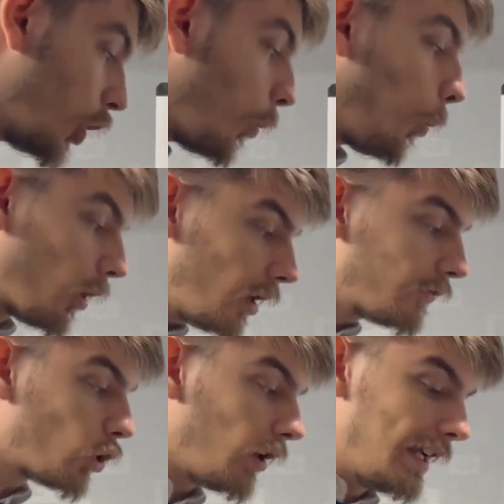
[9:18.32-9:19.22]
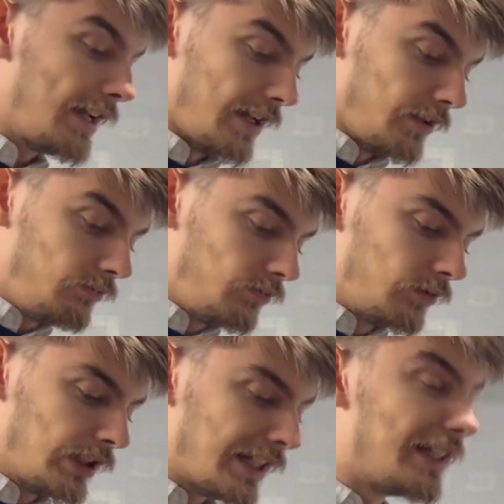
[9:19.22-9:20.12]
what I've got here
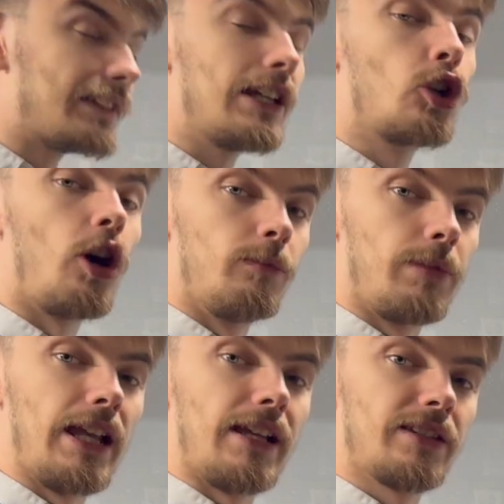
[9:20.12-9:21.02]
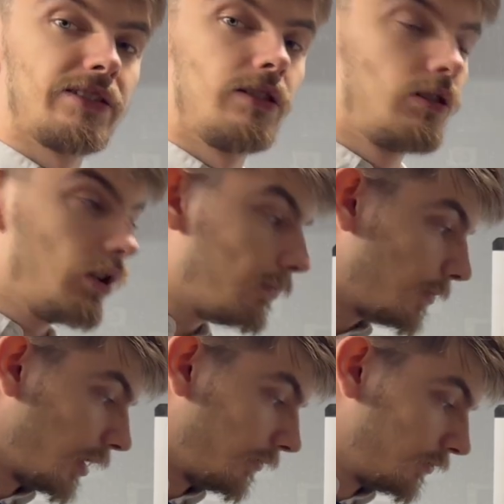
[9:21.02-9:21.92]
is a complex number.